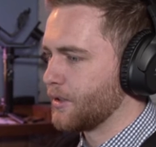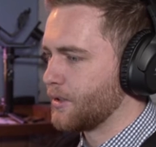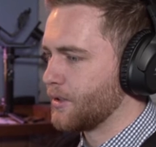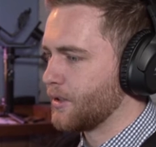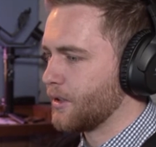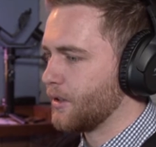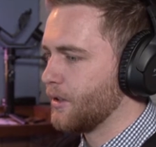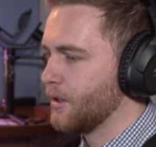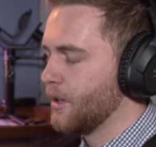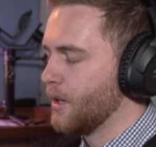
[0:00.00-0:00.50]

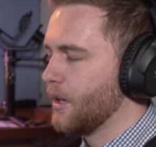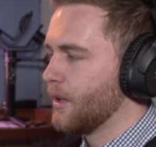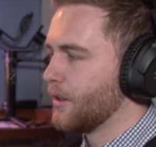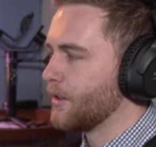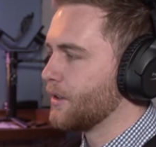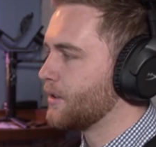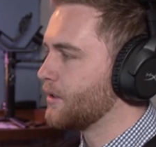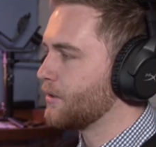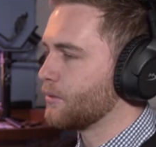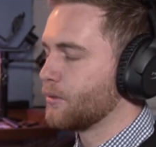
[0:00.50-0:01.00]
So
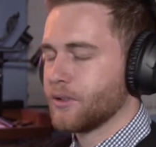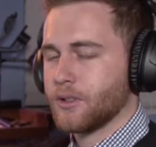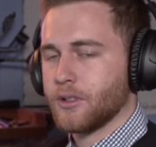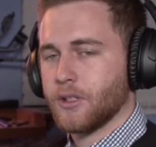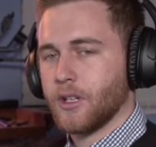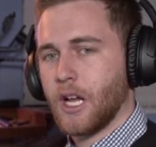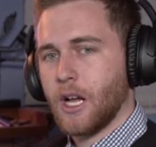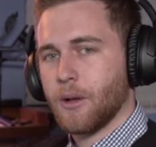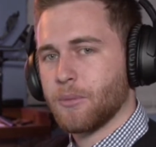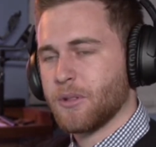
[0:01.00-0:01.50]
this also
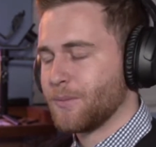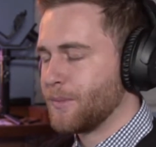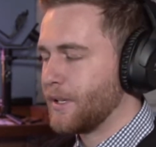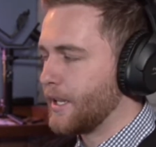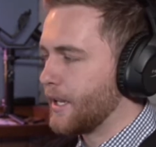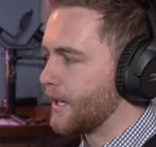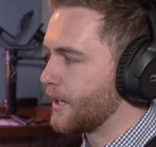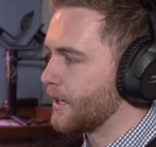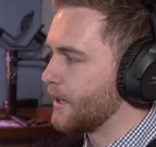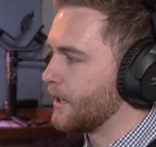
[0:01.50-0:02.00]
helps me
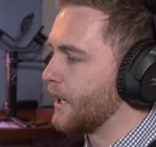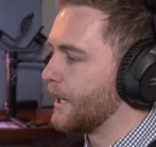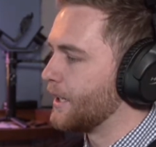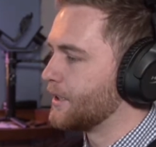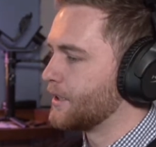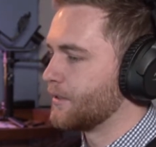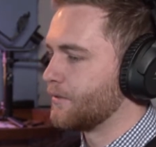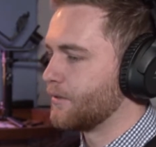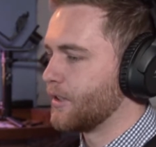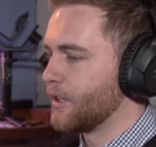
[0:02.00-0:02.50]
analyze
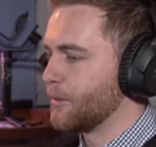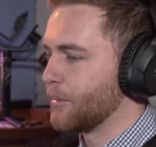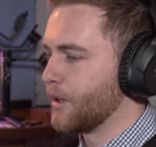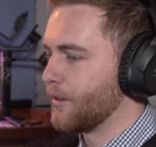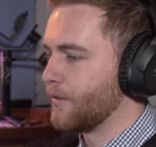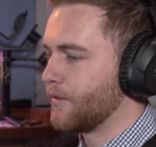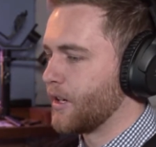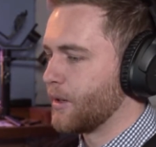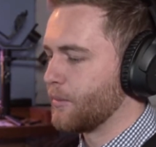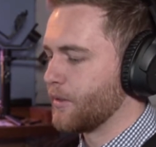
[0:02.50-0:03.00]
it frame by
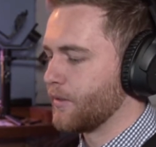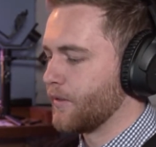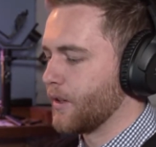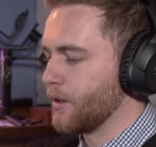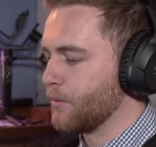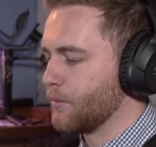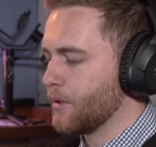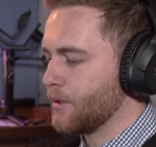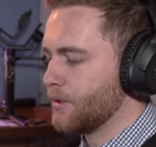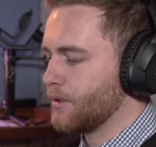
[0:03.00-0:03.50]
frame if I
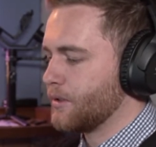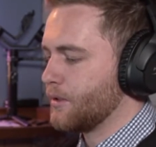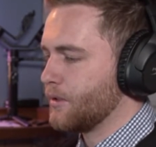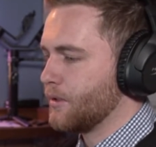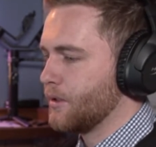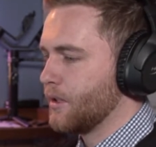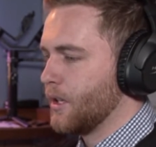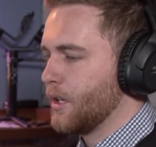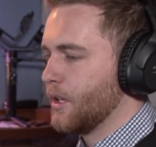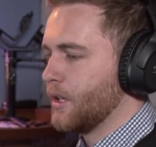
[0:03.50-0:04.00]
want to.
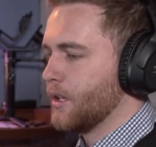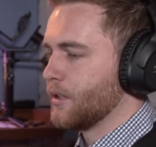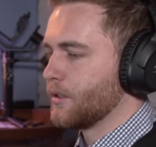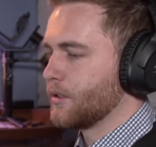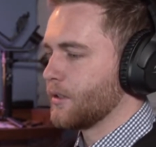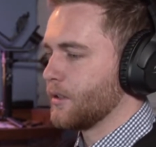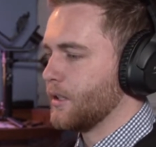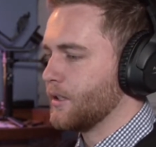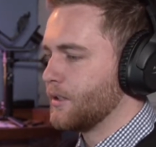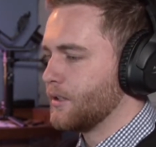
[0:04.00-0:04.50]

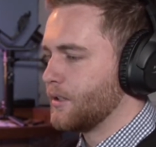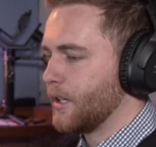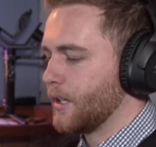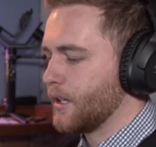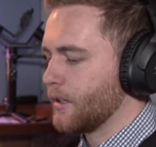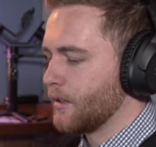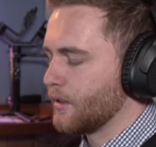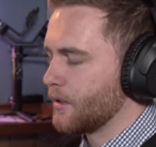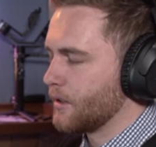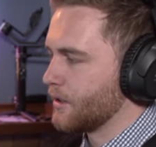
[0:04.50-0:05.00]
So let's take
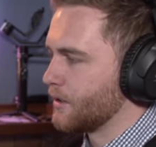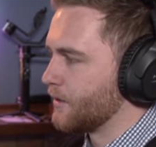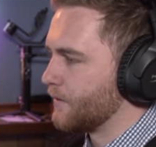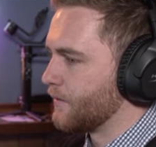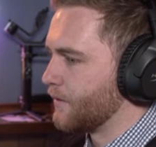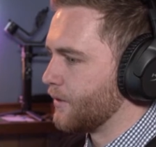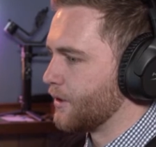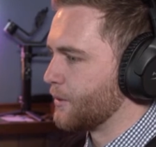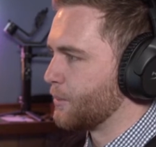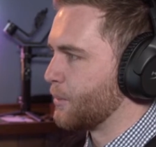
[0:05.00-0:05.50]
a look at the
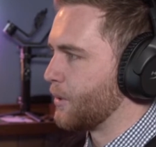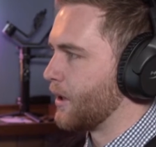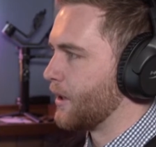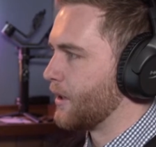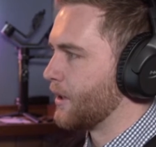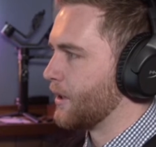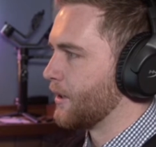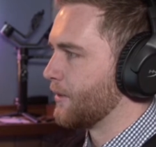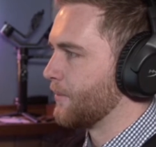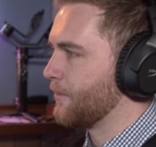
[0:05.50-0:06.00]
first part here.